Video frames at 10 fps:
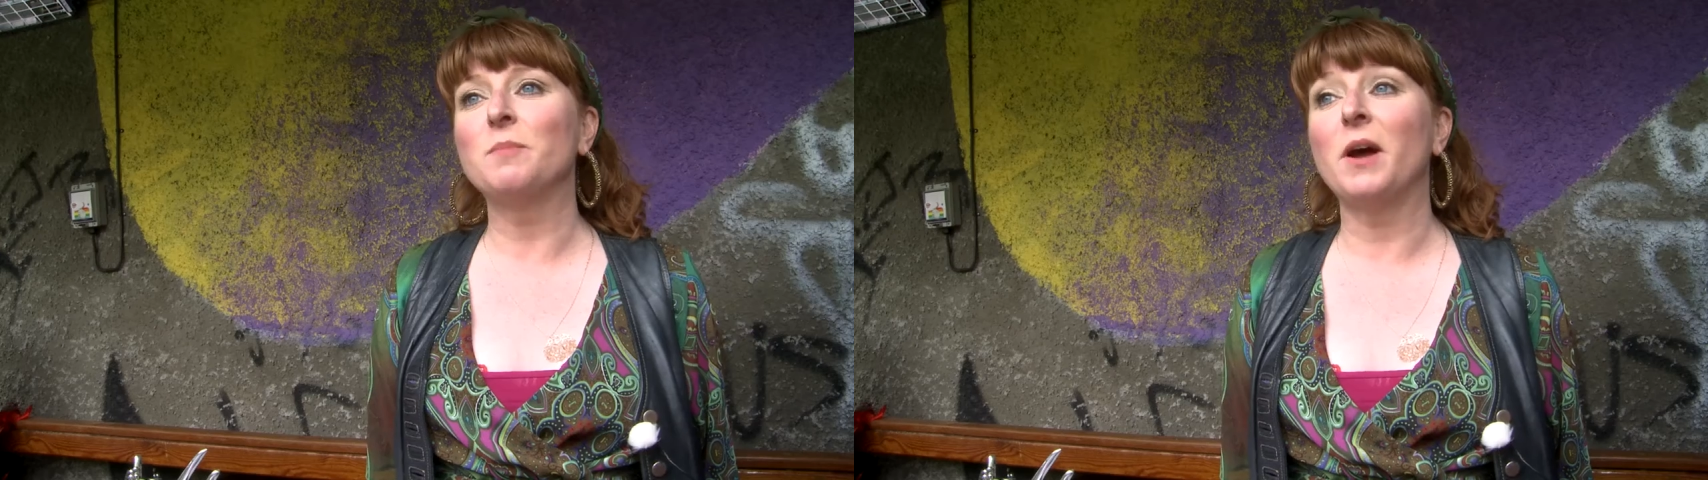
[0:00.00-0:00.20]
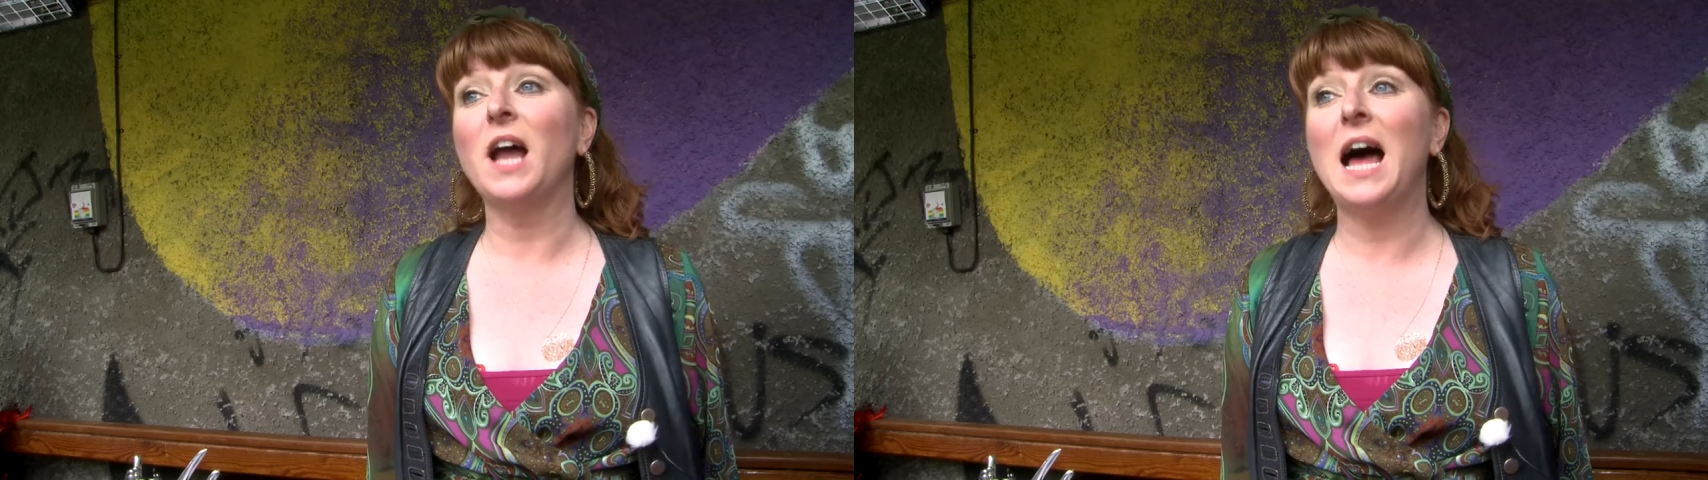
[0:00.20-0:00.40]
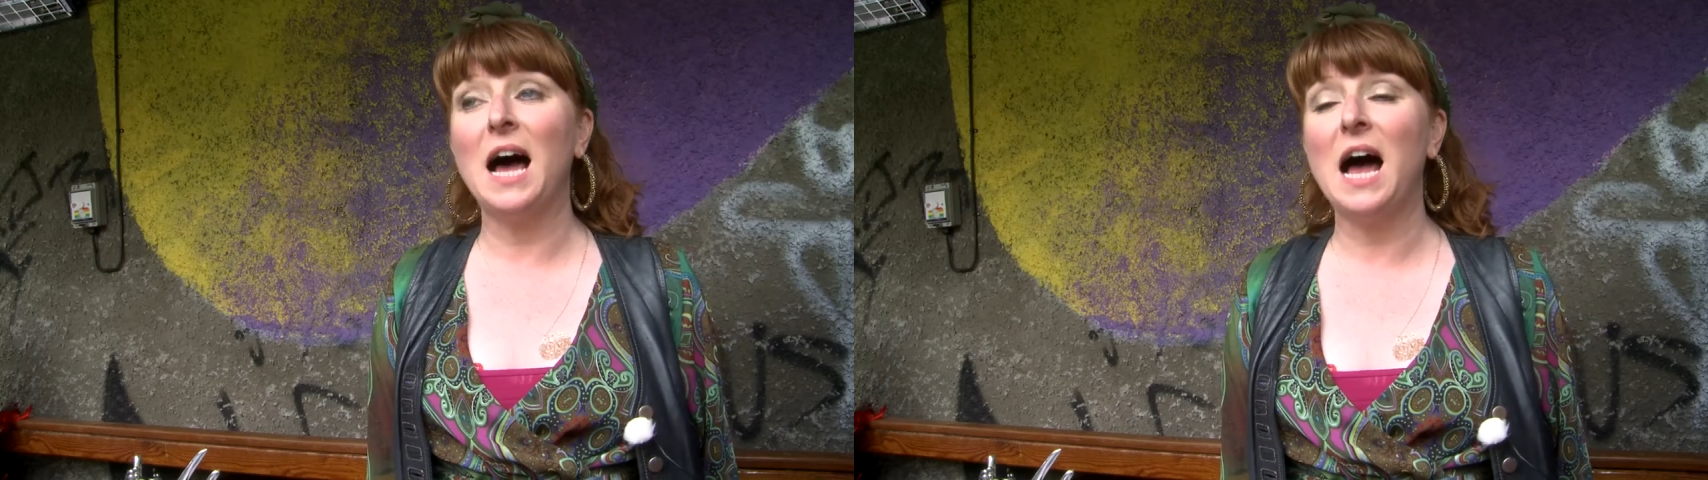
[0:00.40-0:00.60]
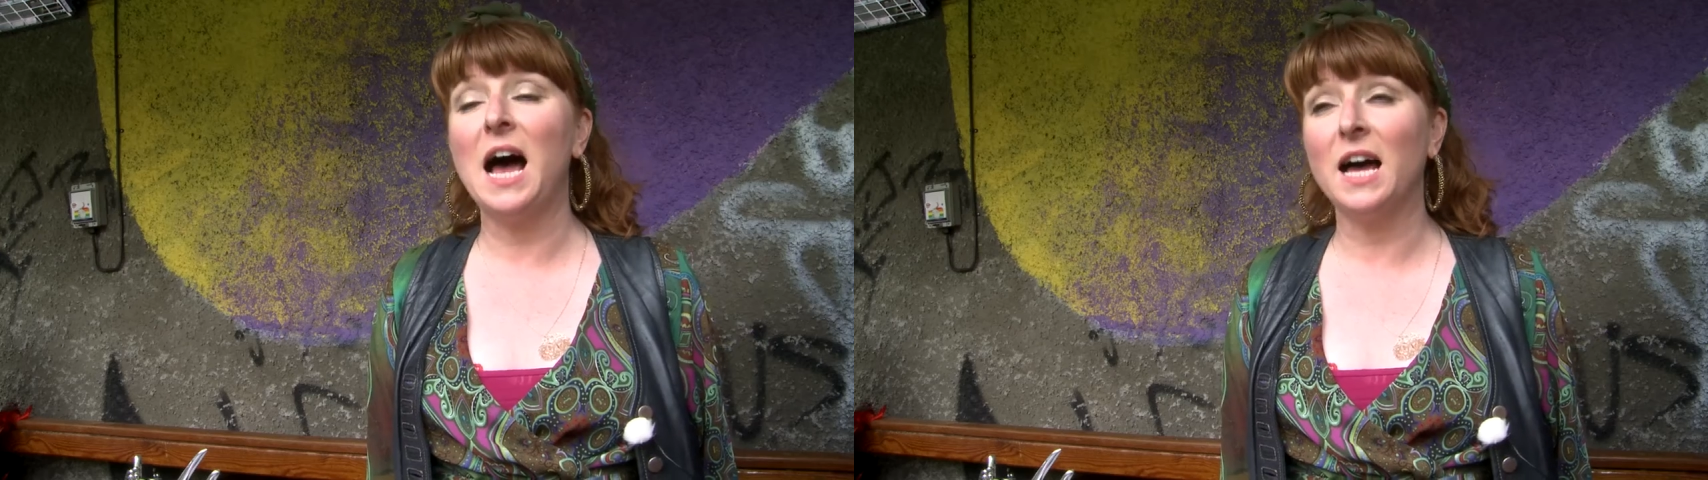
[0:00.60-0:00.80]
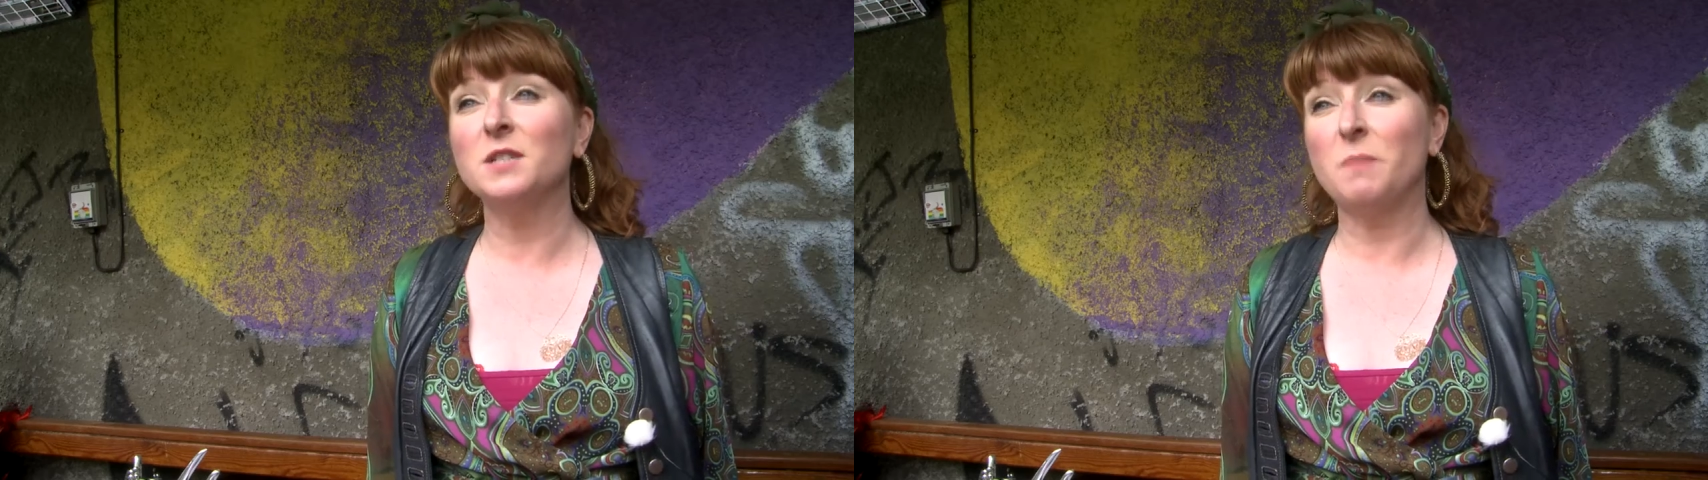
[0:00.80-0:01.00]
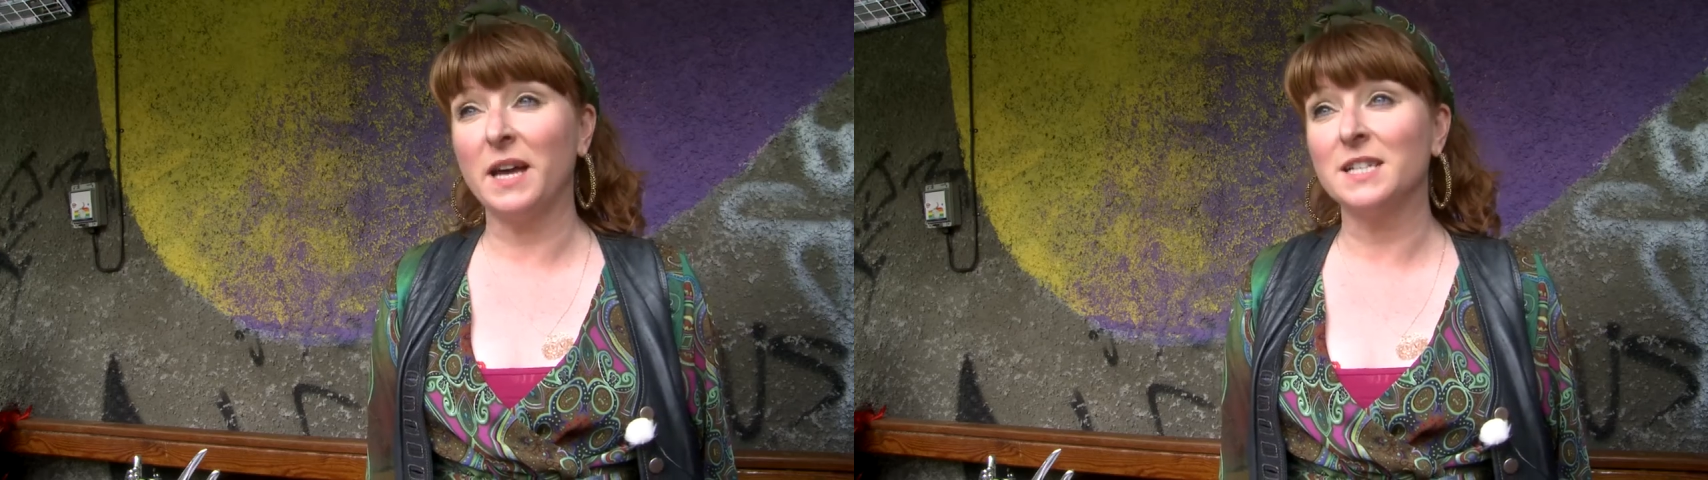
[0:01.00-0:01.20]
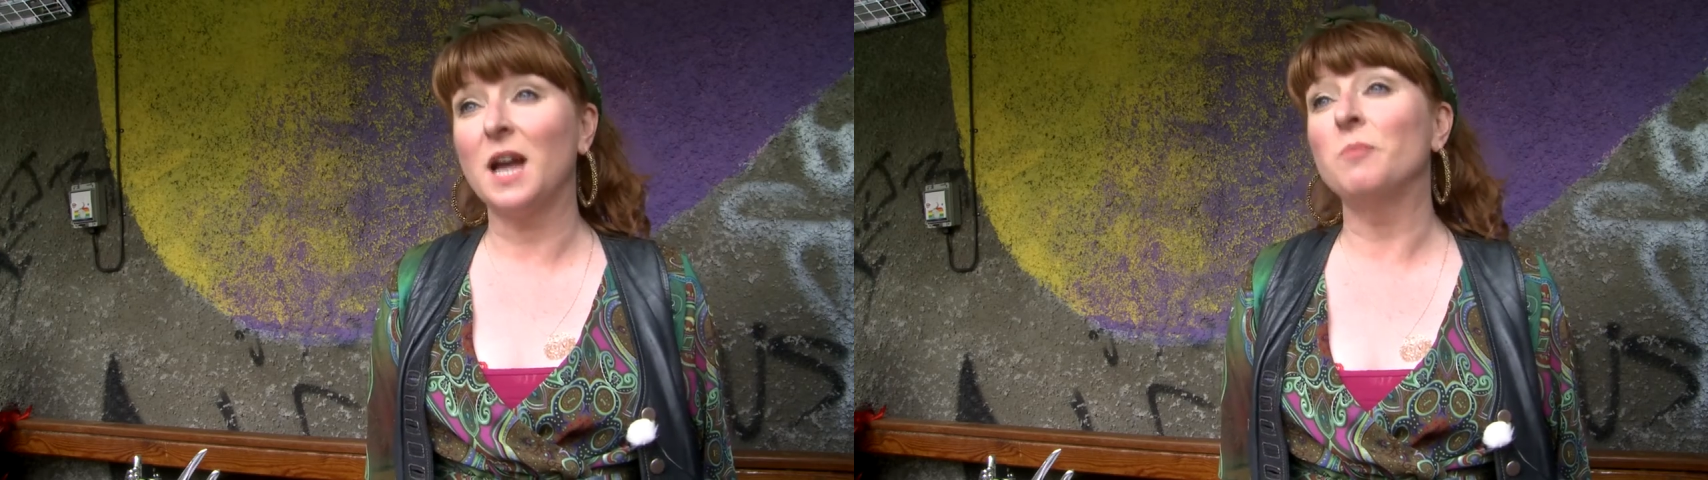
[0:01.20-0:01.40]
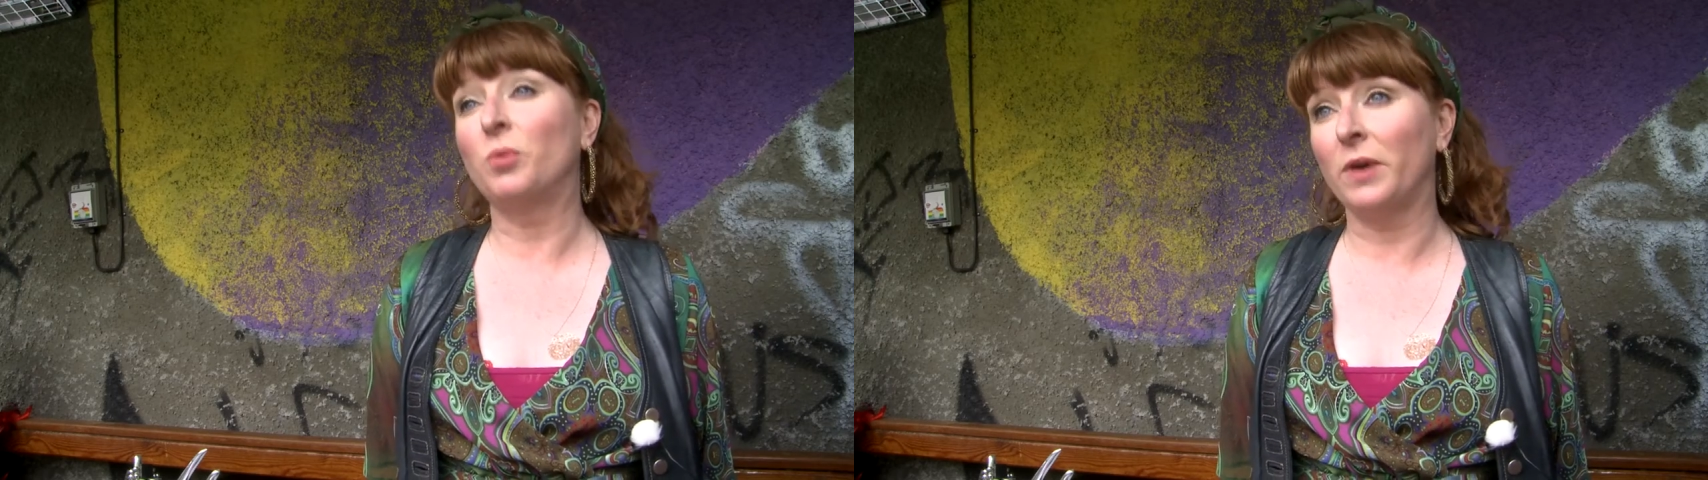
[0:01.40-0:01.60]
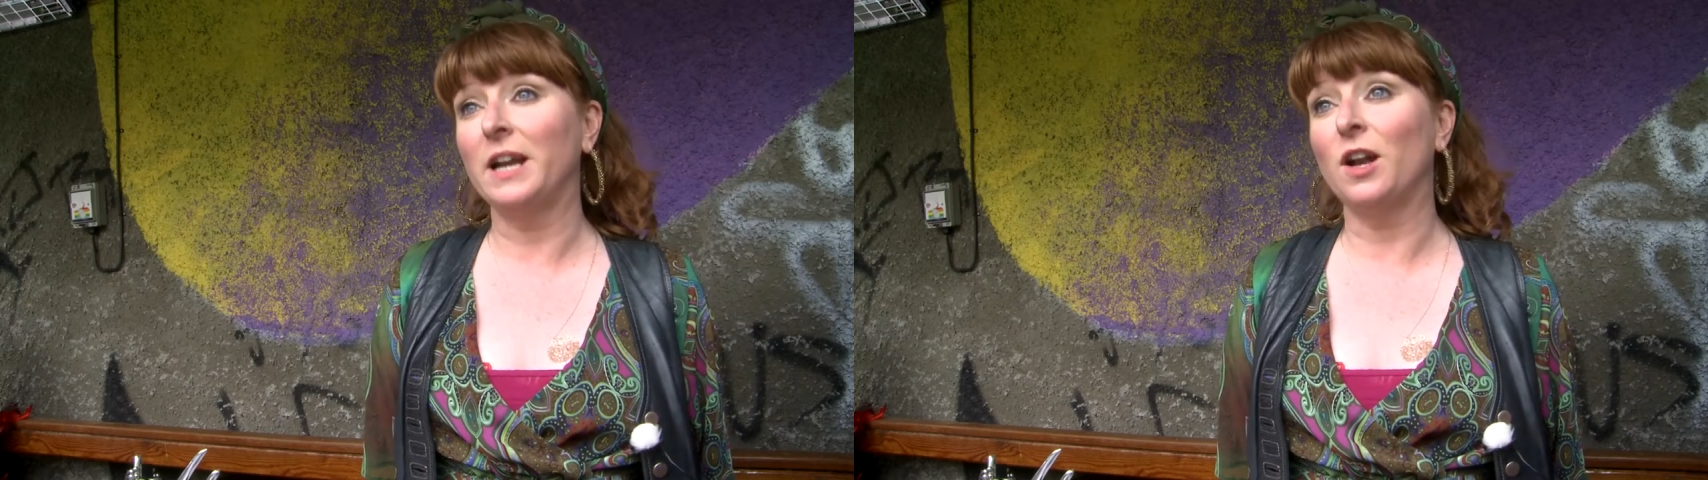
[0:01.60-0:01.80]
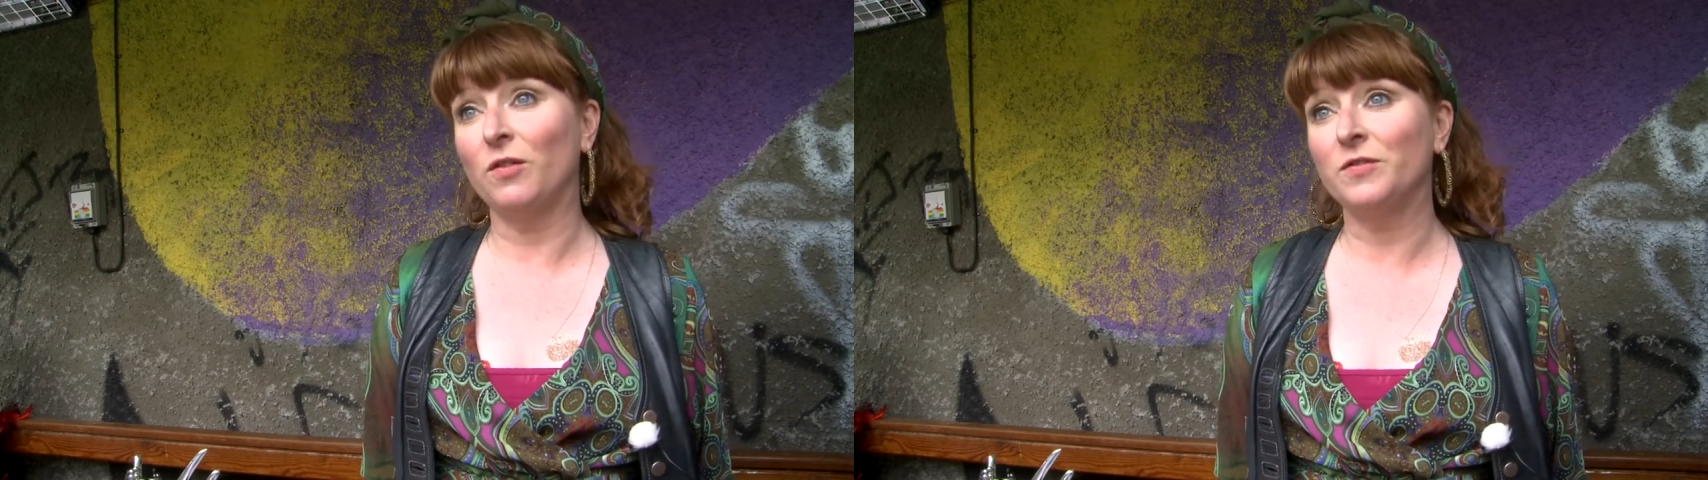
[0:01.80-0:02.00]
about ha handmade and
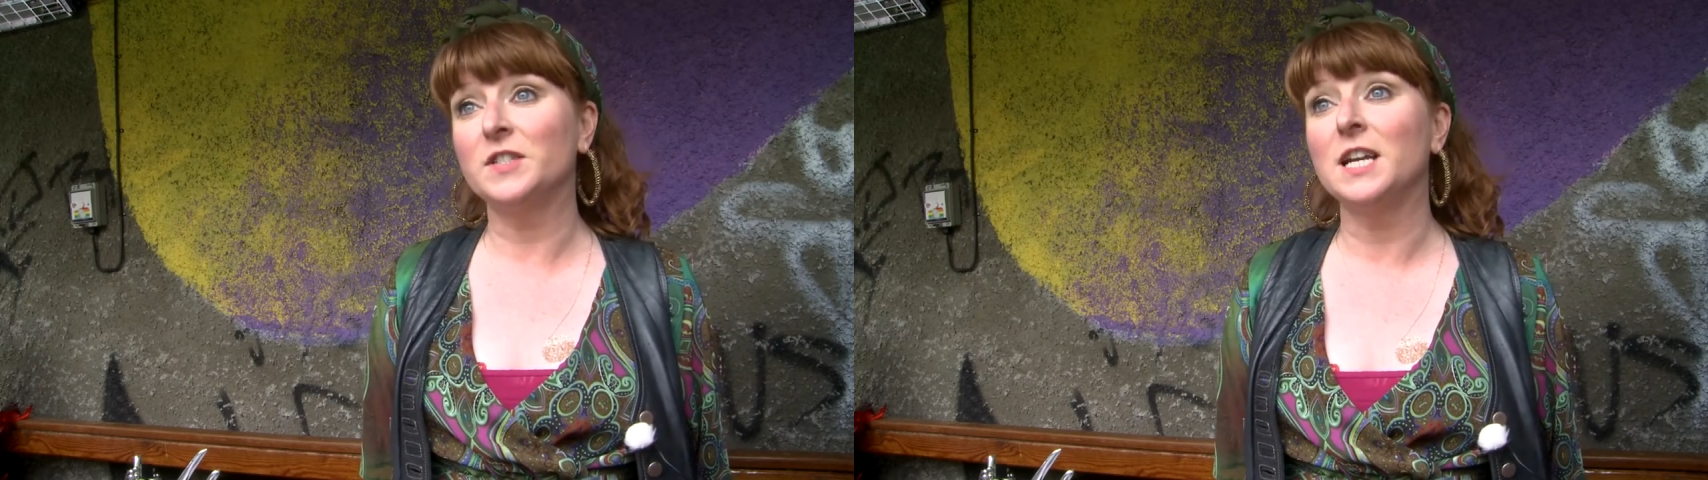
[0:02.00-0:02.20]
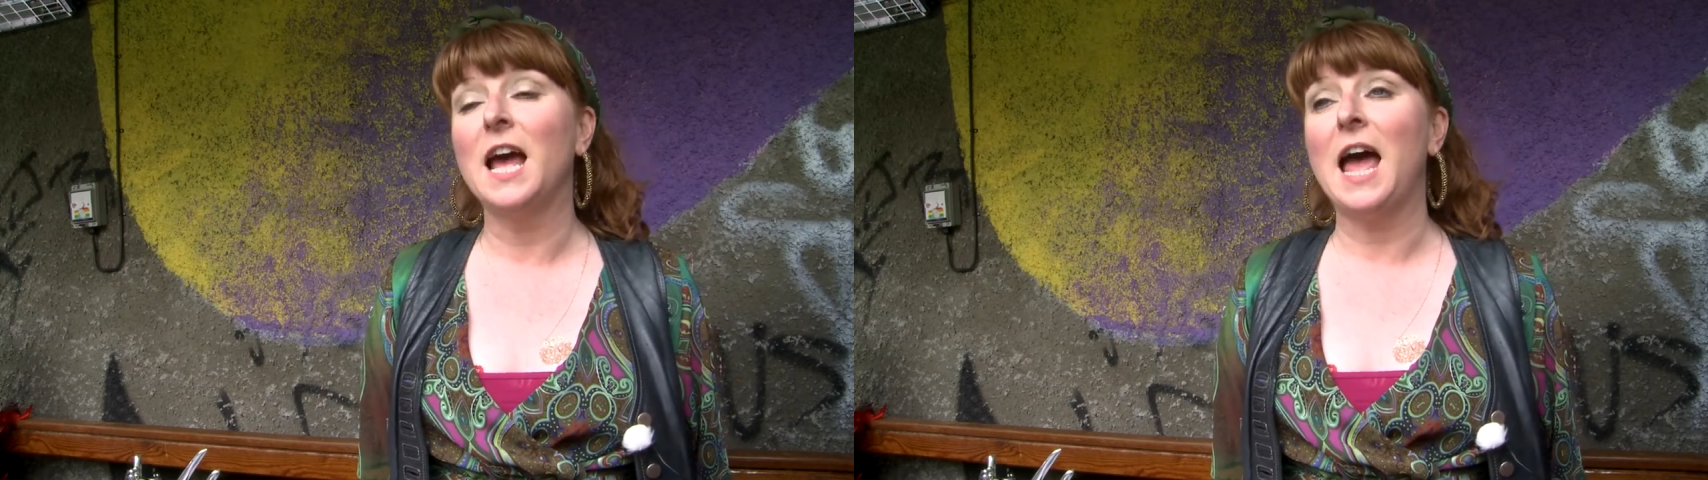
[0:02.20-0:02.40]
pre-loved